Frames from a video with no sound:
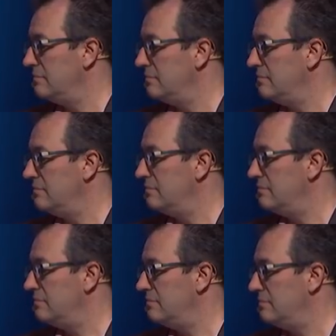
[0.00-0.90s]

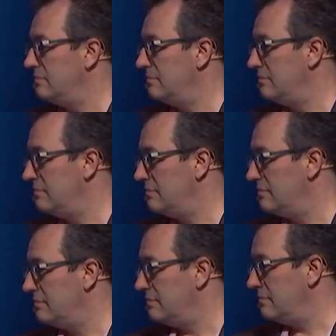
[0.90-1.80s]

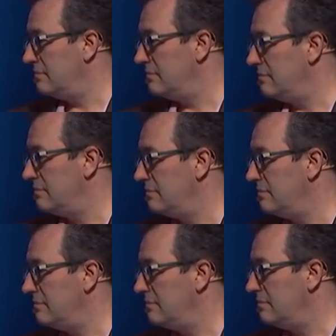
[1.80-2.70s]

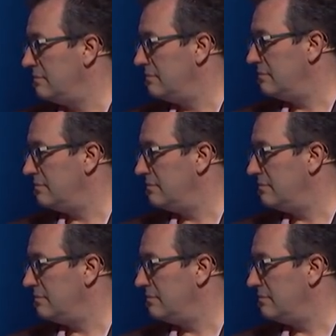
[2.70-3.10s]
The person shown says nothing.